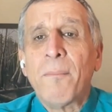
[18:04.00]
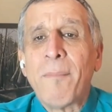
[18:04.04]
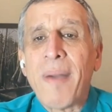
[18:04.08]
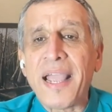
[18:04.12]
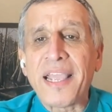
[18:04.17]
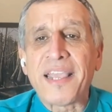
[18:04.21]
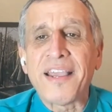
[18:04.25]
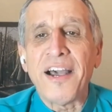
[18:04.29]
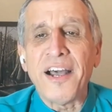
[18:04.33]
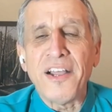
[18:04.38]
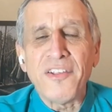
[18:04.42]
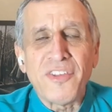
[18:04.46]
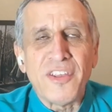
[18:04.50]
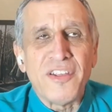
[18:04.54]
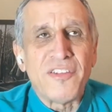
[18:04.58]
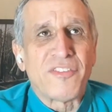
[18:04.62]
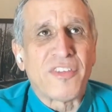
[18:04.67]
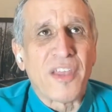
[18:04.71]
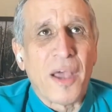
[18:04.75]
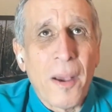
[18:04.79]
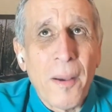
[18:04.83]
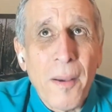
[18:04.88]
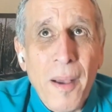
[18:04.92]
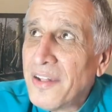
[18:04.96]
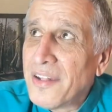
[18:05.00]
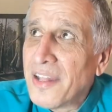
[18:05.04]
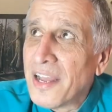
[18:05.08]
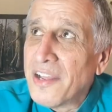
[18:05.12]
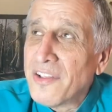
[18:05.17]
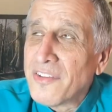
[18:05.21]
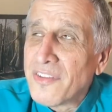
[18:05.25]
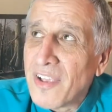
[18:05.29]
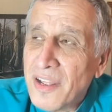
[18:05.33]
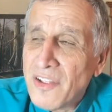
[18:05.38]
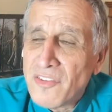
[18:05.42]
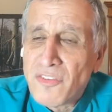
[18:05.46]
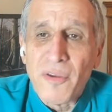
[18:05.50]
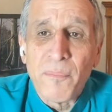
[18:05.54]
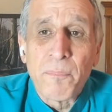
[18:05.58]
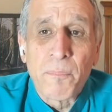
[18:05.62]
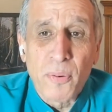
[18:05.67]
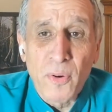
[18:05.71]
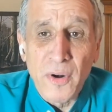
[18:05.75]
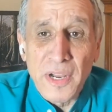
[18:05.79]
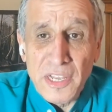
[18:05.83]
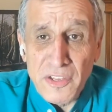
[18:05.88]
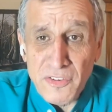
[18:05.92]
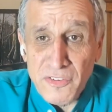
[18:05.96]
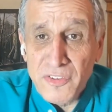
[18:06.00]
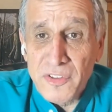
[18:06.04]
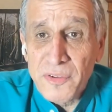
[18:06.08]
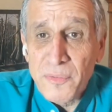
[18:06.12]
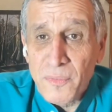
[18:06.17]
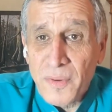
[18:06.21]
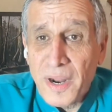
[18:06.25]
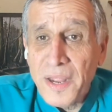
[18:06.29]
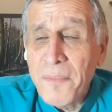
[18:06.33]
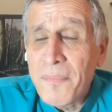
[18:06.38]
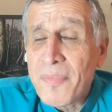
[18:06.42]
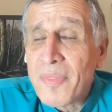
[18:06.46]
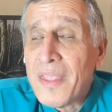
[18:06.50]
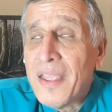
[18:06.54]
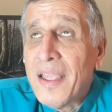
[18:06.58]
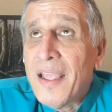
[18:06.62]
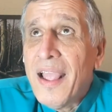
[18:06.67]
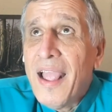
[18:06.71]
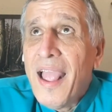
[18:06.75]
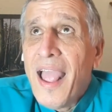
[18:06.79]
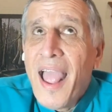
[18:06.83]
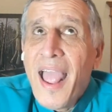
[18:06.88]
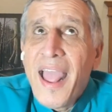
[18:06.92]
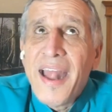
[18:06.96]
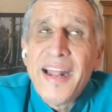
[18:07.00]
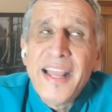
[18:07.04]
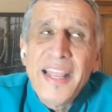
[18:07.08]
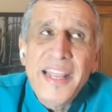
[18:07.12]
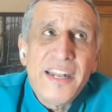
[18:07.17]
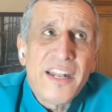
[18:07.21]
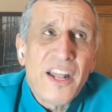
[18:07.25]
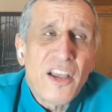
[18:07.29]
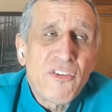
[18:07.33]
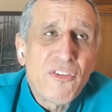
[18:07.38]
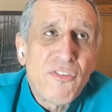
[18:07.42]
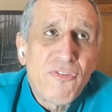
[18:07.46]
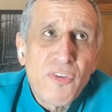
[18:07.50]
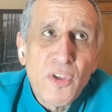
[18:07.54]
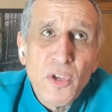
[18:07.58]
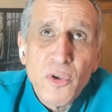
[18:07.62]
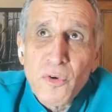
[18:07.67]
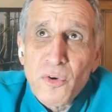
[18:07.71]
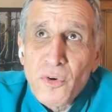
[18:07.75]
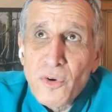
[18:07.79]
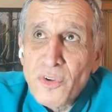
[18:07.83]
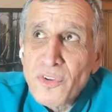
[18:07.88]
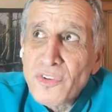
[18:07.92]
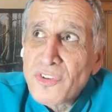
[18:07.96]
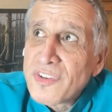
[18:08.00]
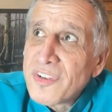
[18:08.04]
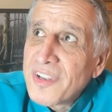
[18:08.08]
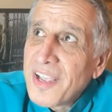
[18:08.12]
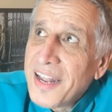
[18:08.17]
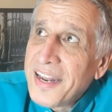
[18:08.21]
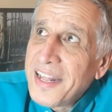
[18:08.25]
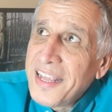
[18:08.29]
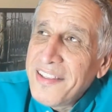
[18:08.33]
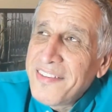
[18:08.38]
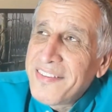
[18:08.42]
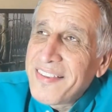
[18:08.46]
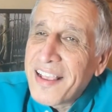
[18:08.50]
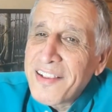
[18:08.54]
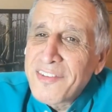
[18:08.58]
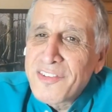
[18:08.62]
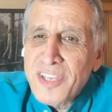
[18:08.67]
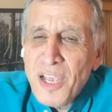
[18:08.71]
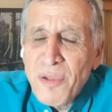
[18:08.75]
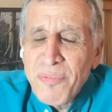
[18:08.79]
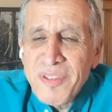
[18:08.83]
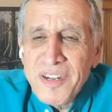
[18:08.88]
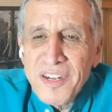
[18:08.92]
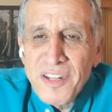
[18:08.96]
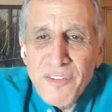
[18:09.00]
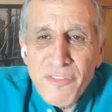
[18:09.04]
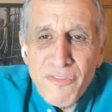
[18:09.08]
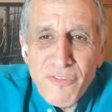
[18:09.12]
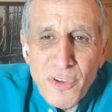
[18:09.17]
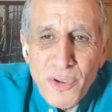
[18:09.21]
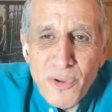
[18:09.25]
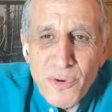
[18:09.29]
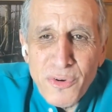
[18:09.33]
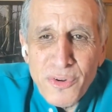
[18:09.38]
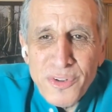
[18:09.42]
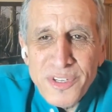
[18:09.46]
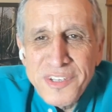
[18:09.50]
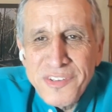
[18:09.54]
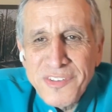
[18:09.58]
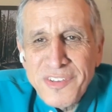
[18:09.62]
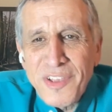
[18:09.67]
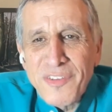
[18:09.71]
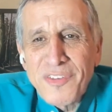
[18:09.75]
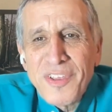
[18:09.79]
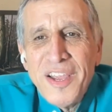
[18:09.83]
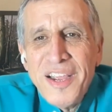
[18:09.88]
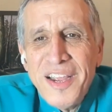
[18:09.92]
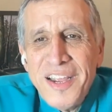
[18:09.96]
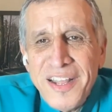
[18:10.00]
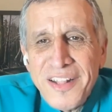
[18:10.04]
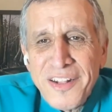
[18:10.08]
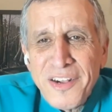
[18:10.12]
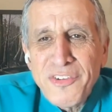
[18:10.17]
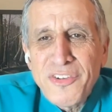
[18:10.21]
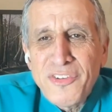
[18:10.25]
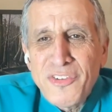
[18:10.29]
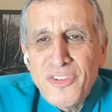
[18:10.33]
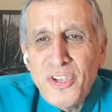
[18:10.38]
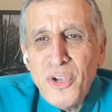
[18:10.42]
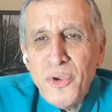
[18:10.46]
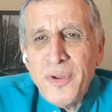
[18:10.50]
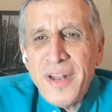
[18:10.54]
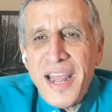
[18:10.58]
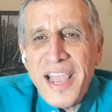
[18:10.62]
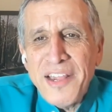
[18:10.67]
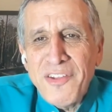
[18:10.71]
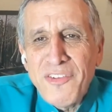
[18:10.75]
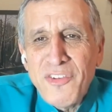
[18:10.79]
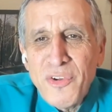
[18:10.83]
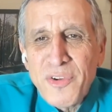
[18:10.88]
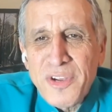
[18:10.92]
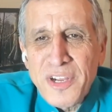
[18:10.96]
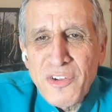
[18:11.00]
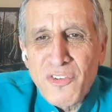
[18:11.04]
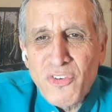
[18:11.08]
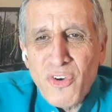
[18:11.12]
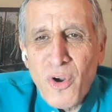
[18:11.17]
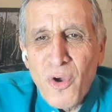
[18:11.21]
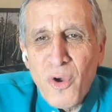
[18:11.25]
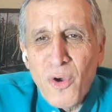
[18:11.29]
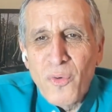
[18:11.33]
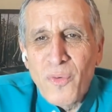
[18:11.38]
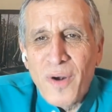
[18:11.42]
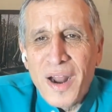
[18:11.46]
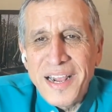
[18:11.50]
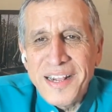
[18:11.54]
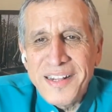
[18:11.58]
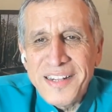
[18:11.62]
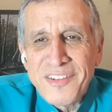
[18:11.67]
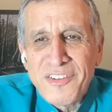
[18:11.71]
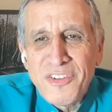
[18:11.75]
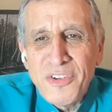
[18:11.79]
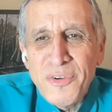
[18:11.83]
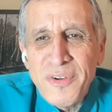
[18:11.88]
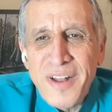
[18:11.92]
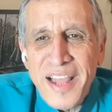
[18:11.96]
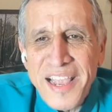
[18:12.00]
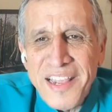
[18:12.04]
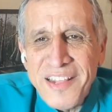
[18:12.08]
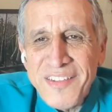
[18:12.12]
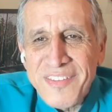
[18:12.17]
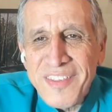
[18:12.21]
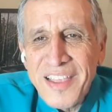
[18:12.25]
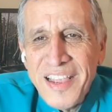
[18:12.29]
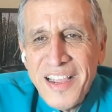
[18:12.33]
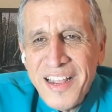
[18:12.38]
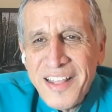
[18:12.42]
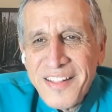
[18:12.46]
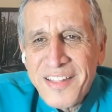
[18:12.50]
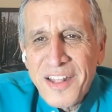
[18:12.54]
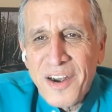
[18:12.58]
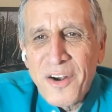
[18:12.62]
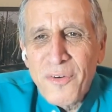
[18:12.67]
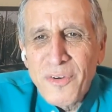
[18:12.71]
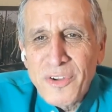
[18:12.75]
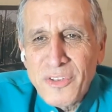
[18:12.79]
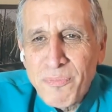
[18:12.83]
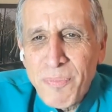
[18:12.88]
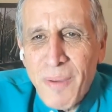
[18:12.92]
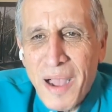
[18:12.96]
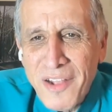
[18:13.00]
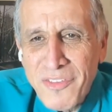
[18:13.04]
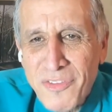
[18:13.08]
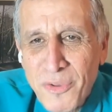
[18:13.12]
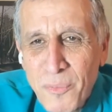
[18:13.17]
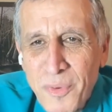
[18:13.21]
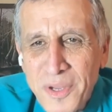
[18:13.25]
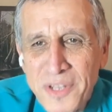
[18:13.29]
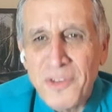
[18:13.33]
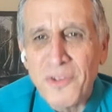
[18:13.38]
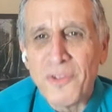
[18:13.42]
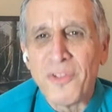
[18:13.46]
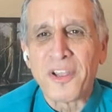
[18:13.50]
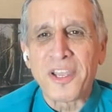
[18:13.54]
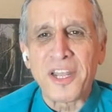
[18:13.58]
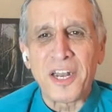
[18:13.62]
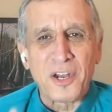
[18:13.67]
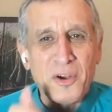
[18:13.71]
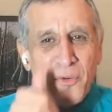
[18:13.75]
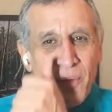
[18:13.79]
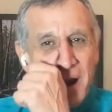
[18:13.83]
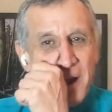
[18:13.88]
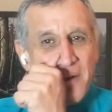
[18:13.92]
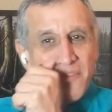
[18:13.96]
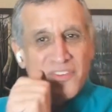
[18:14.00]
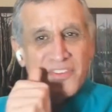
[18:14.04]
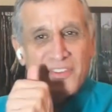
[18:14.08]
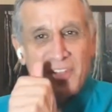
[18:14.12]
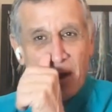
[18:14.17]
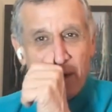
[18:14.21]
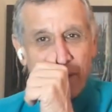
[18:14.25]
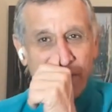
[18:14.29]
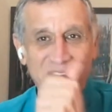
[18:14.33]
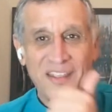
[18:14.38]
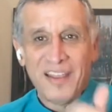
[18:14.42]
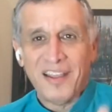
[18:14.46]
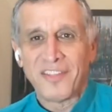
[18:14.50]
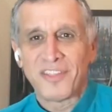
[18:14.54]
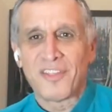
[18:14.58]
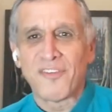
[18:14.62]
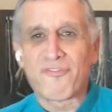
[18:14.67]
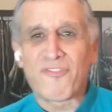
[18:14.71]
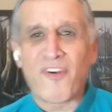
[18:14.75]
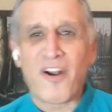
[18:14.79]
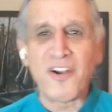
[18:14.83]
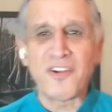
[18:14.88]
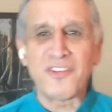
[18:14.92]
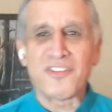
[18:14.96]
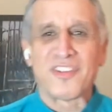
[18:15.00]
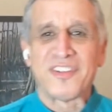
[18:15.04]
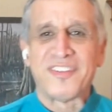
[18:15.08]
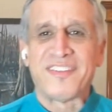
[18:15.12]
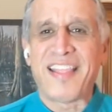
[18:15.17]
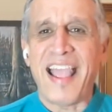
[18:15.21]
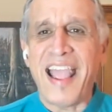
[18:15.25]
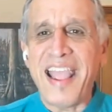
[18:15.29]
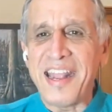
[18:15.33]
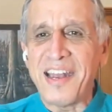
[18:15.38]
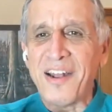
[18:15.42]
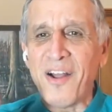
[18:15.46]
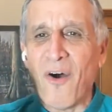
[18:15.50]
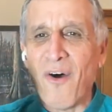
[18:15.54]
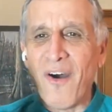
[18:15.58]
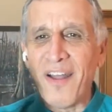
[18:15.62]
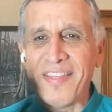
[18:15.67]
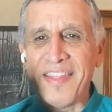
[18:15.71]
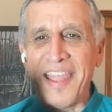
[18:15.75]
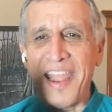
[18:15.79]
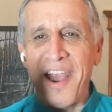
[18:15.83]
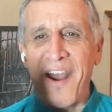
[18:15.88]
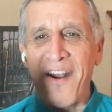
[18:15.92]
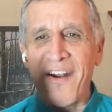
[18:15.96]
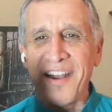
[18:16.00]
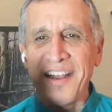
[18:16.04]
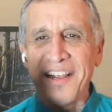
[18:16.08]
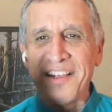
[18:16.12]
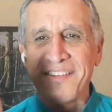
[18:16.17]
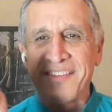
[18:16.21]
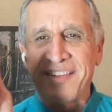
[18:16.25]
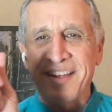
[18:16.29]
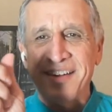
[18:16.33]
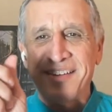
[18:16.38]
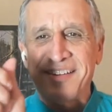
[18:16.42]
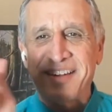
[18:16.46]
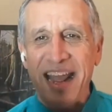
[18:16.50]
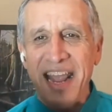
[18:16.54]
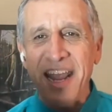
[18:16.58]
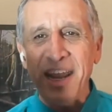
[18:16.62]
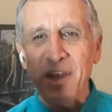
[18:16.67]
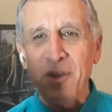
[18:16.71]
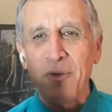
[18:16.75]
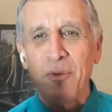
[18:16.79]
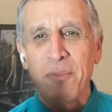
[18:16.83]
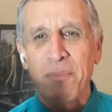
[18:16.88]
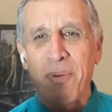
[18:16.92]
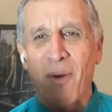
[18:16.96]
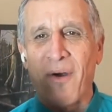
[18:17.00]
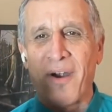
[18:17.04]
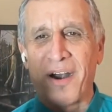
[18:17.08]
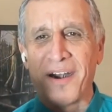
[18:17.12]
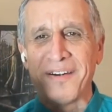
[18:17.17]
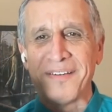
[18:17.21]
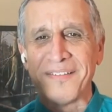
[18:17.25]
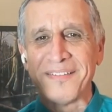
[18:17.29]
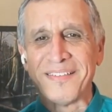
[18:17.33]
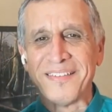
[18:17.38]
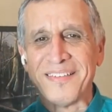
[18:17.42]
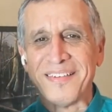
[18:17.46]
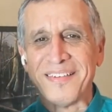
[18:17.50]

My cousin is a priest, and he does funerals. And he says something in the funeral. He says, there's 2 dates you control, right? And 2 dates that are responsible. When you look at a gravestone, the first date on there is the day you were born.